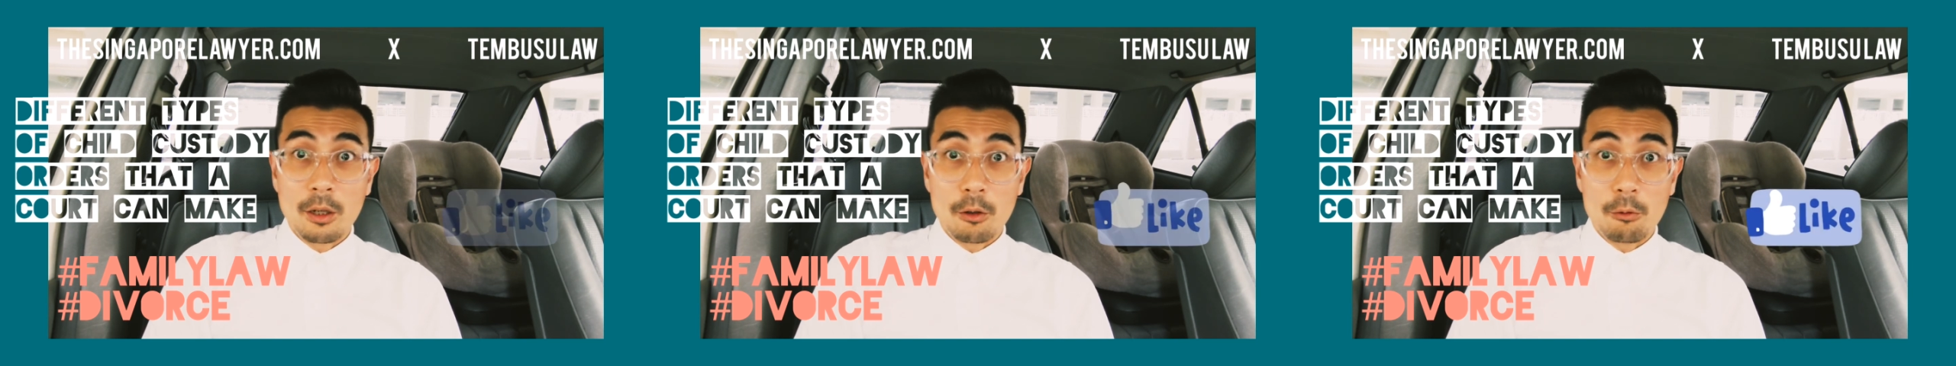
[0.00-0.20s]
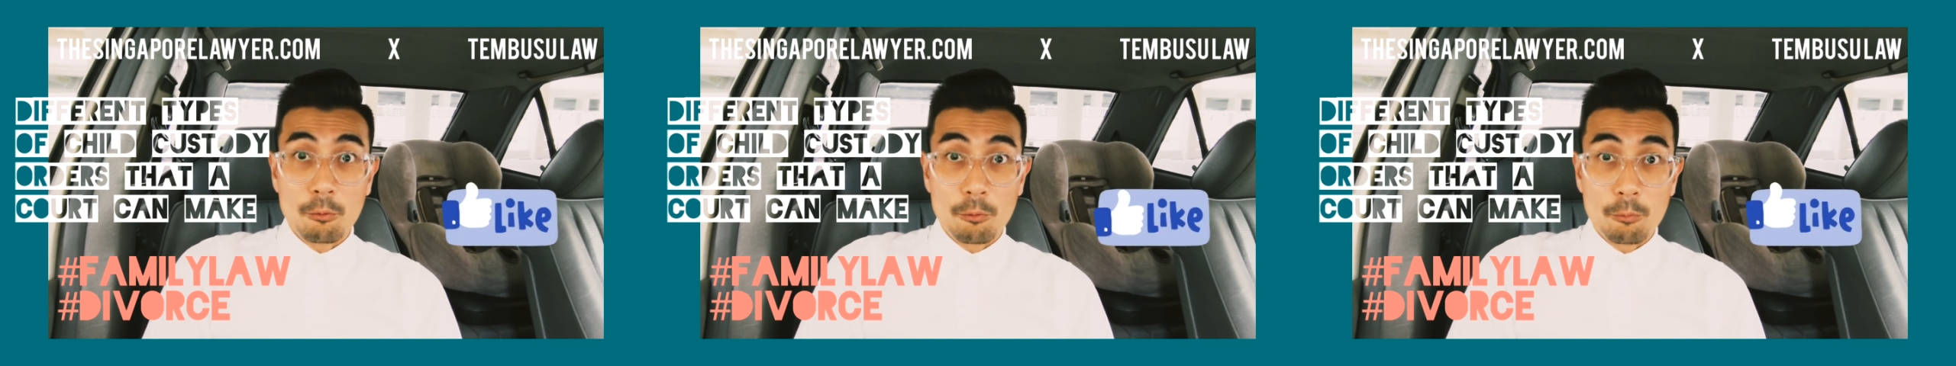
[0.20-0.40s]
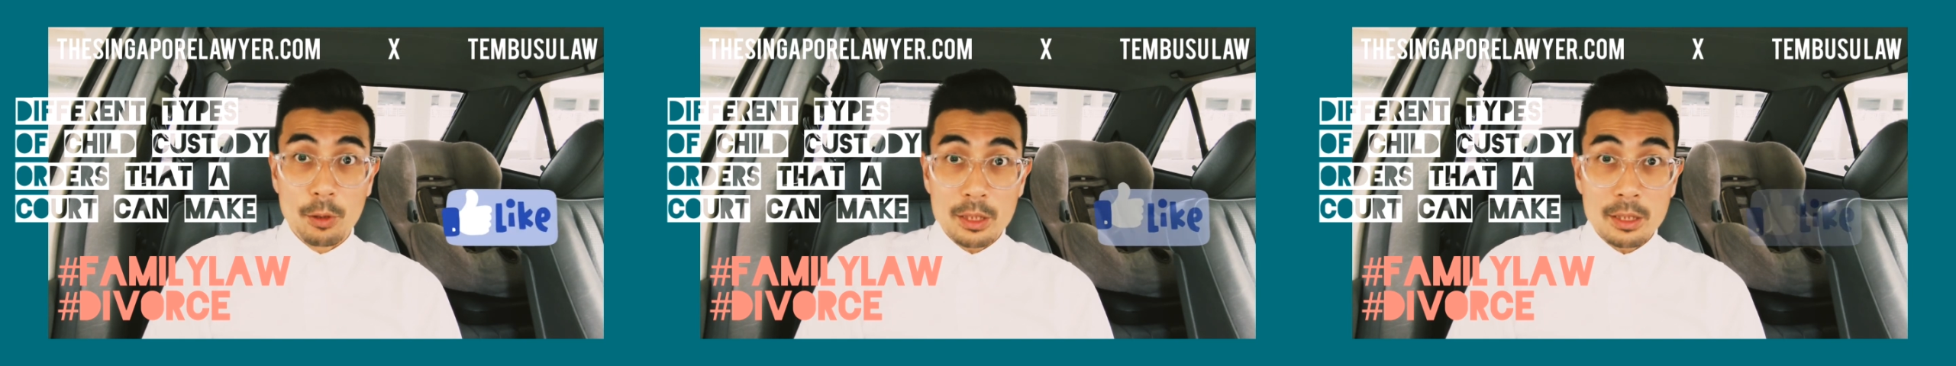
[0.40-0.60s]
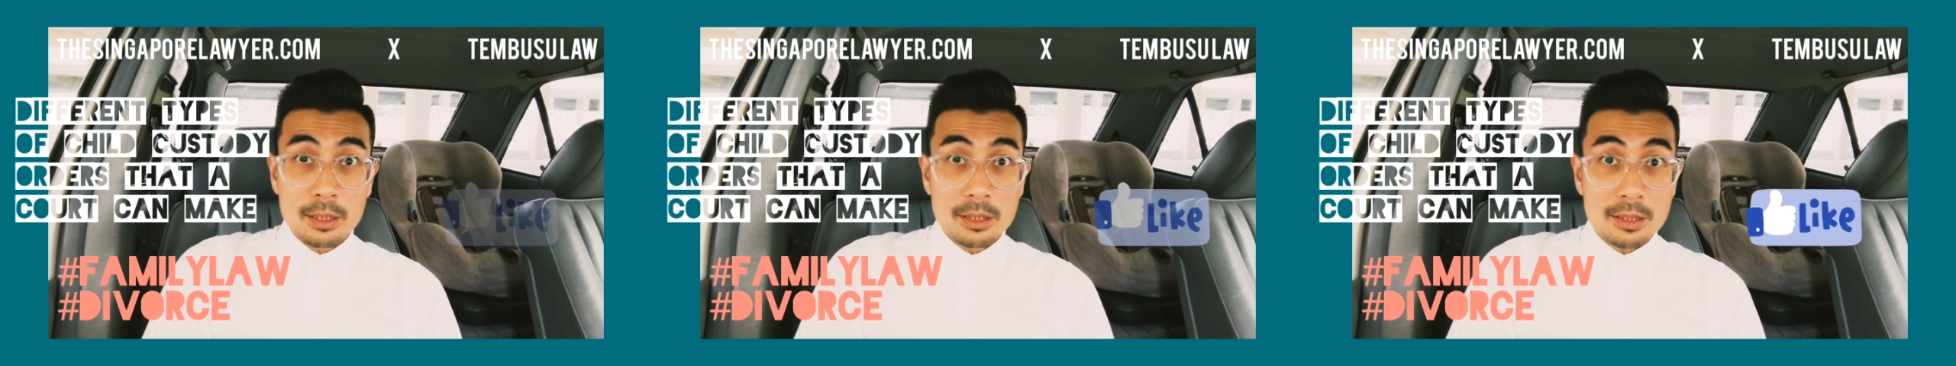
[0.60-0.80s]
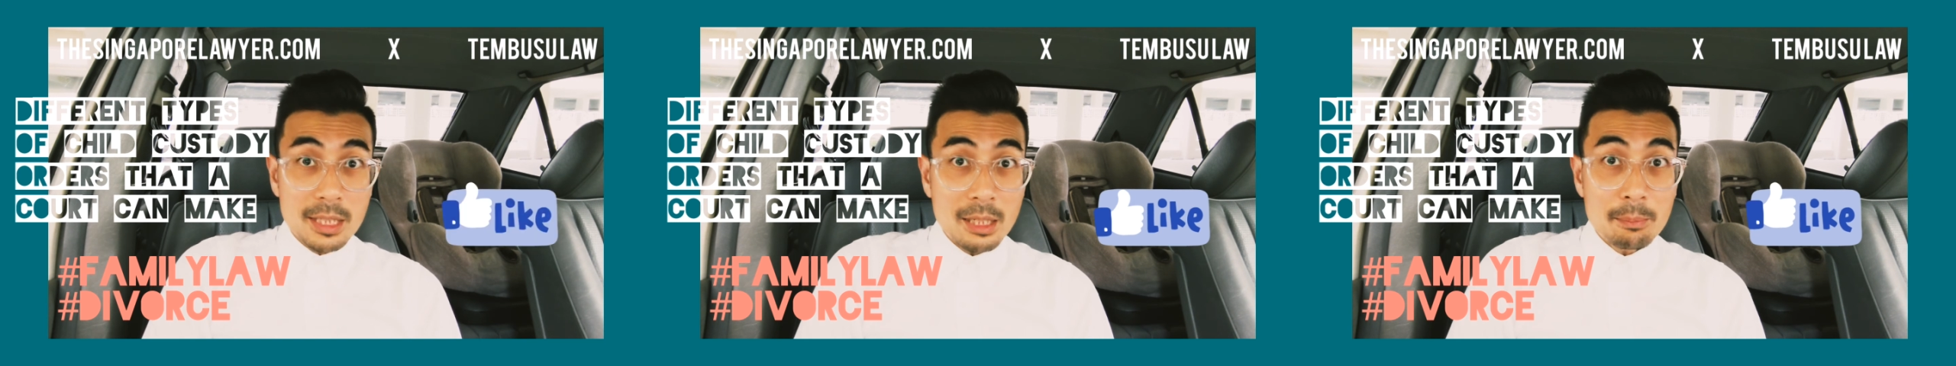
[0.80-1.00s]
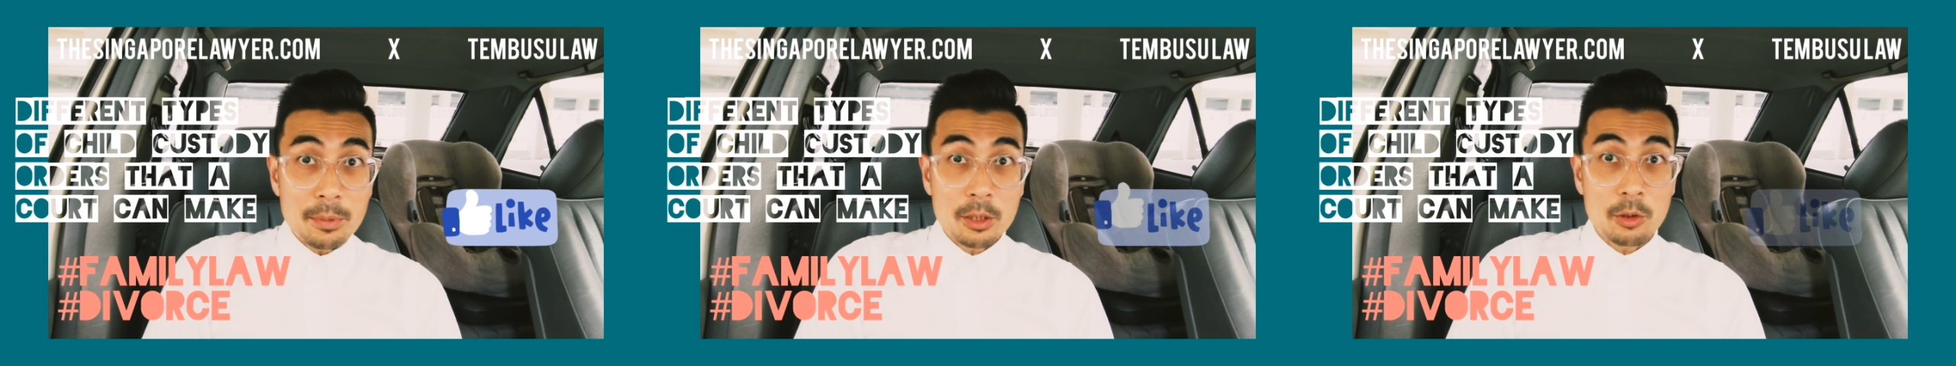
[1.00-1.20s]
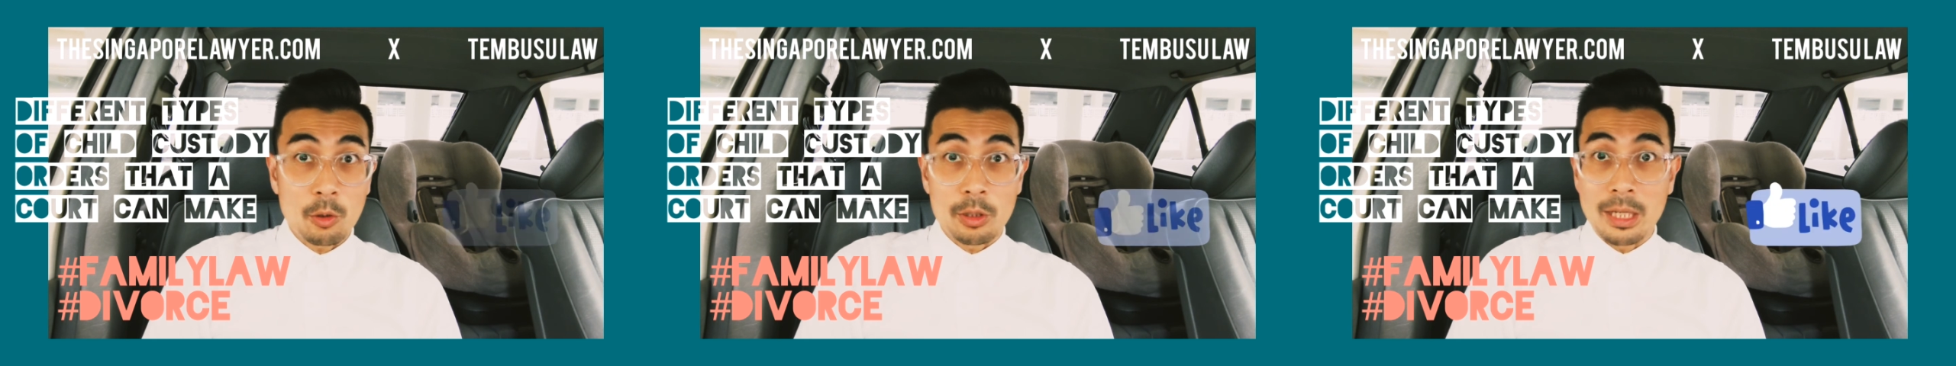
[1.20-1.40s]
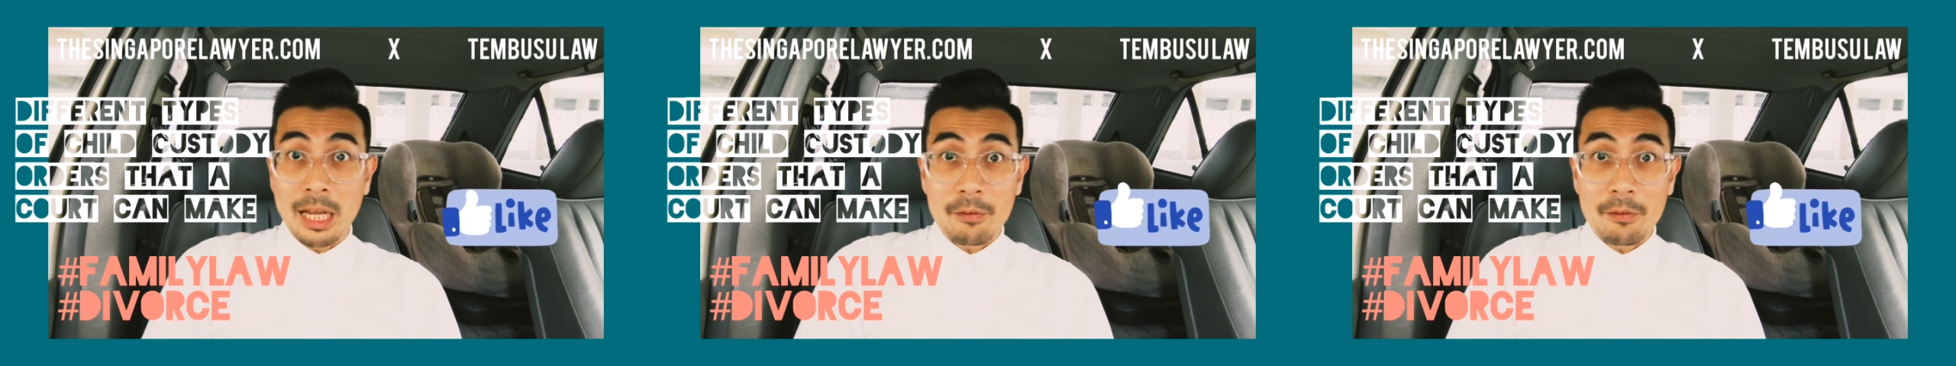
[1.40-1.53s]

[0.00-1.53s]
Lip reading: written statement or an